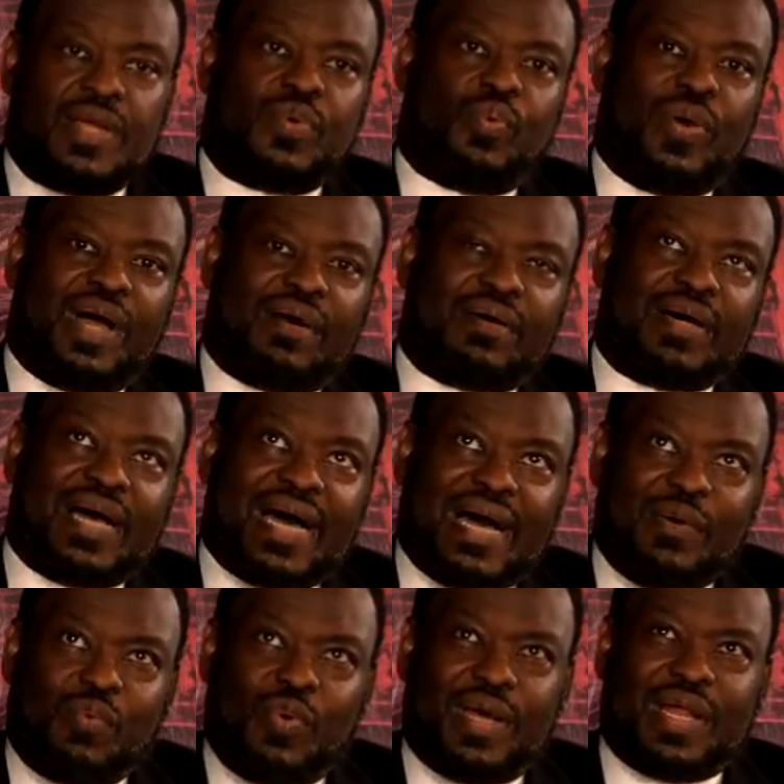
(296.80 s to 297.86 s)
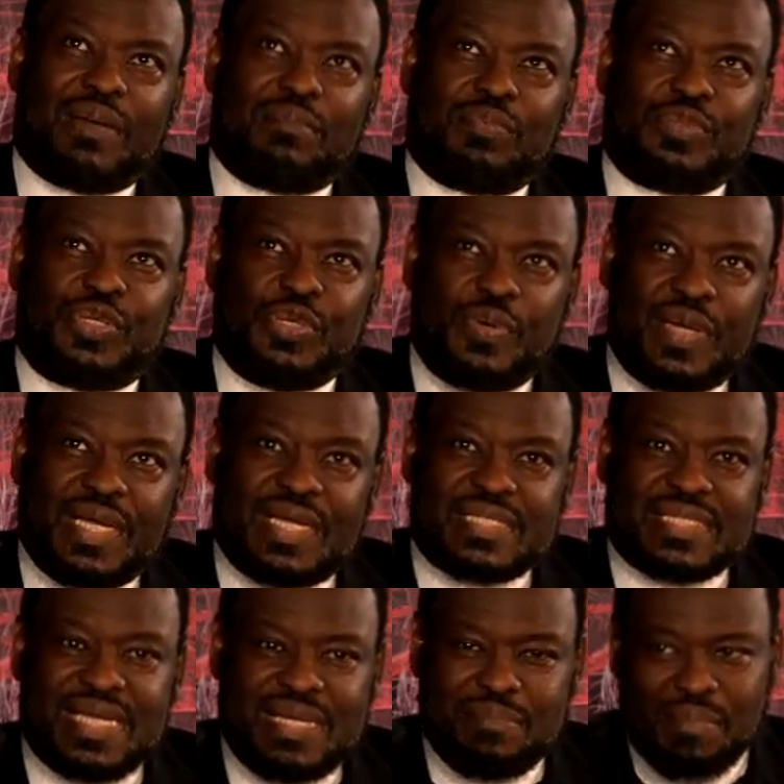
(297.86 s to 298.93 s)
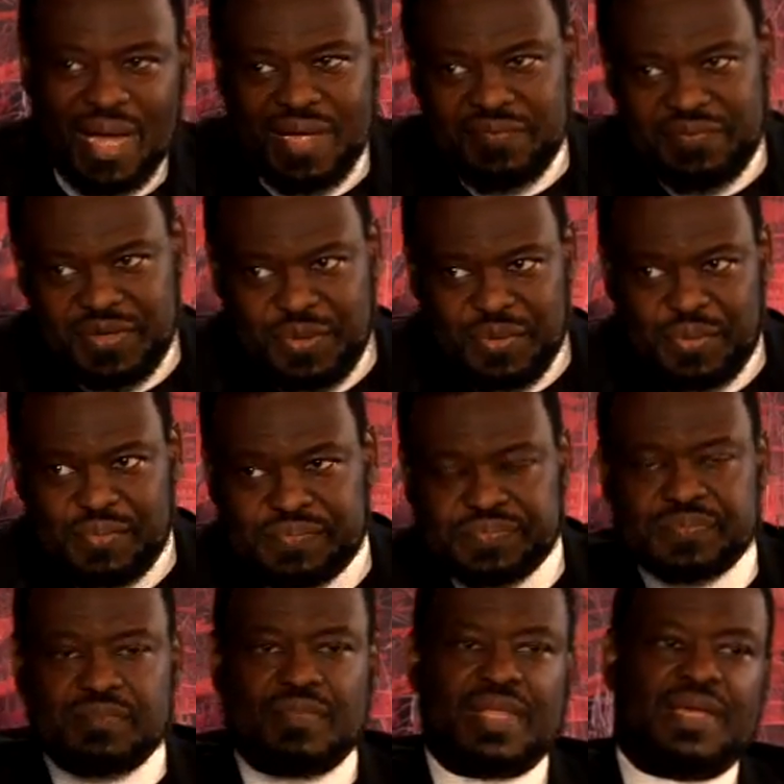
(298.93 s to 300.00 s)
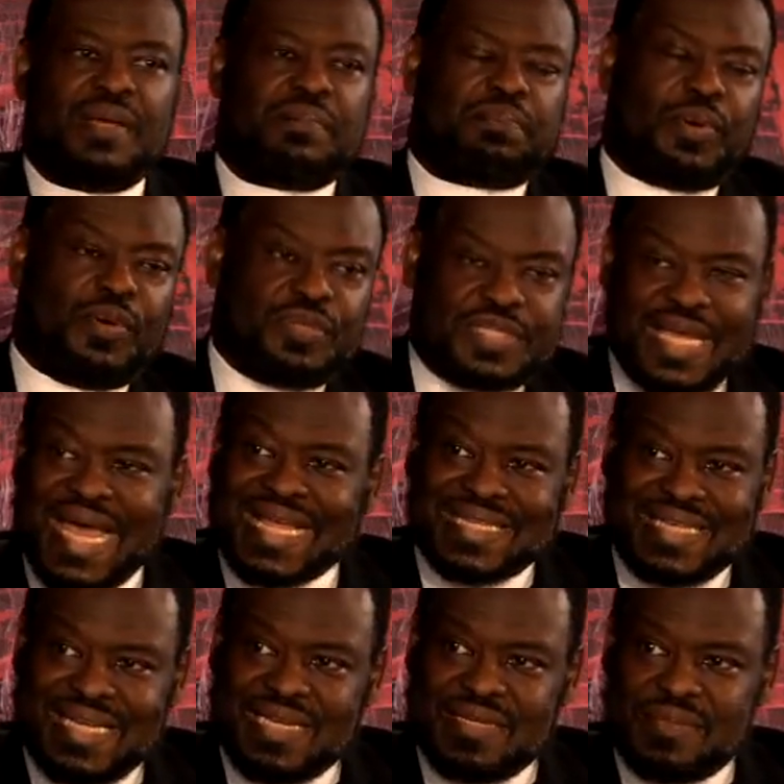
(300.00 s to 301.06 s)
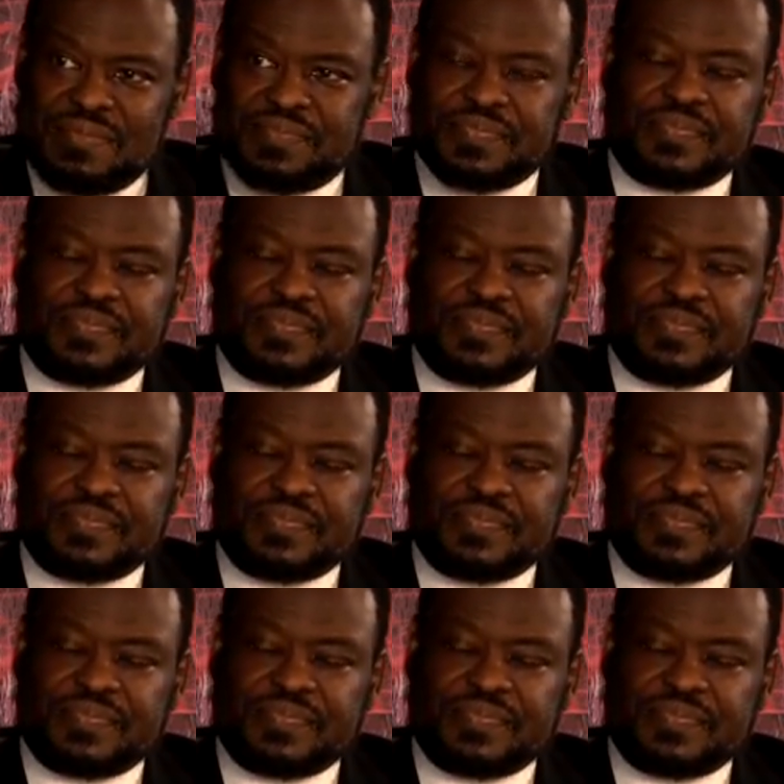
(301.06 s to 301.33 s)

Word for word: Well, what I'm doing is, in my view, protecting